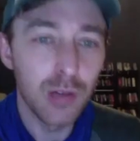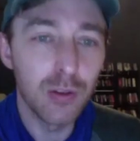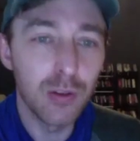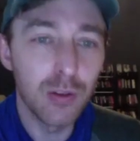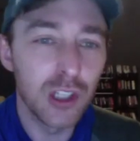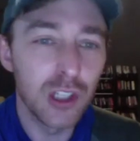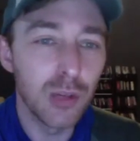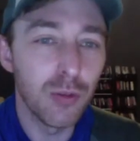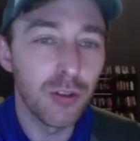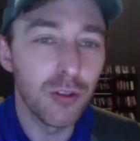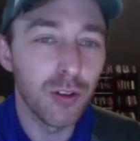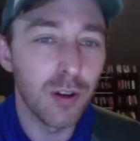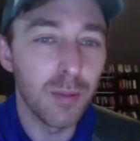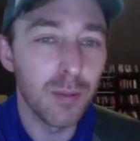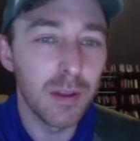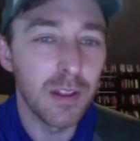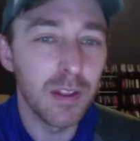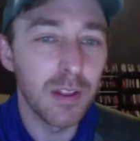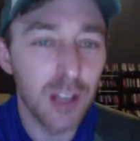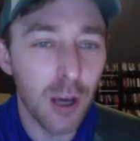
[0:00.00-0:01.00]
she was trying to be
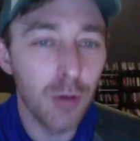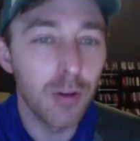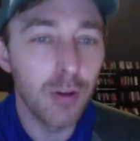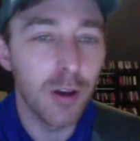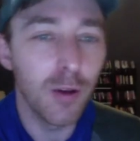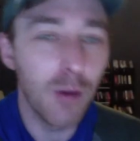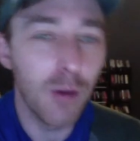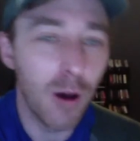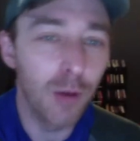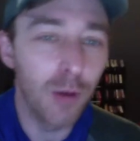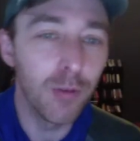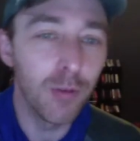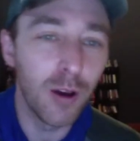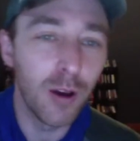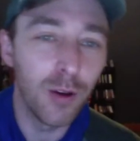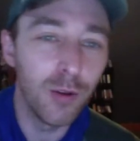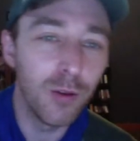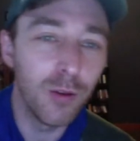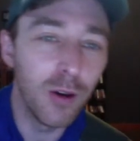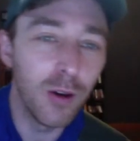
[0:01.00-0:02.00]
the Yoko
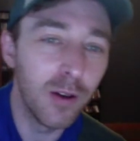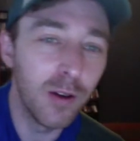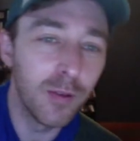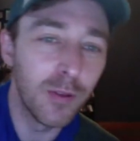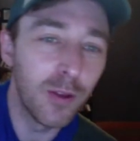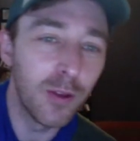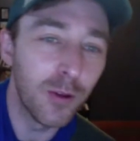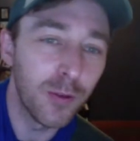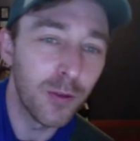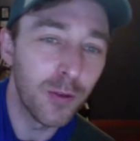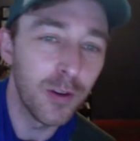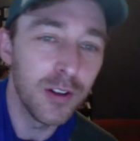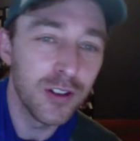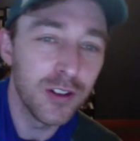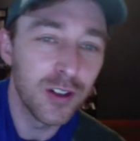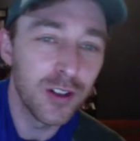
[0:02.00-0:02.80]
Ono of their friendship.